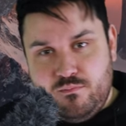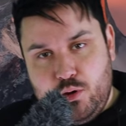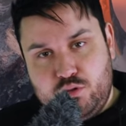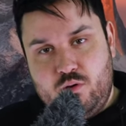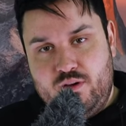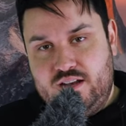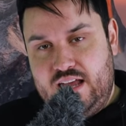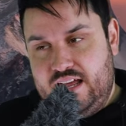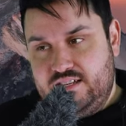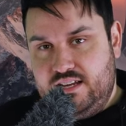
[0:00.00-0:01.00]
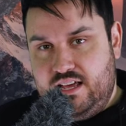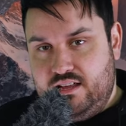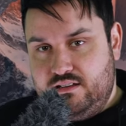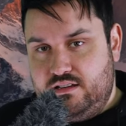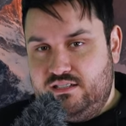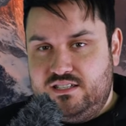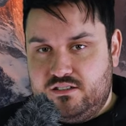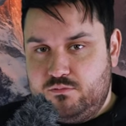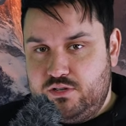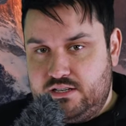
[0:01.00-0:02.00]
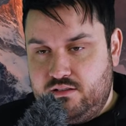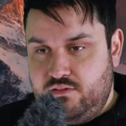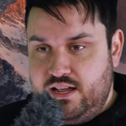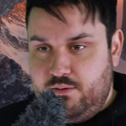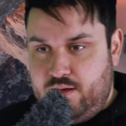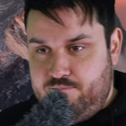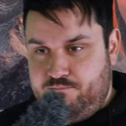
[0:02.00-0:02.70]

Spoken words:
both going hand in hand. Still subjective. Anyway,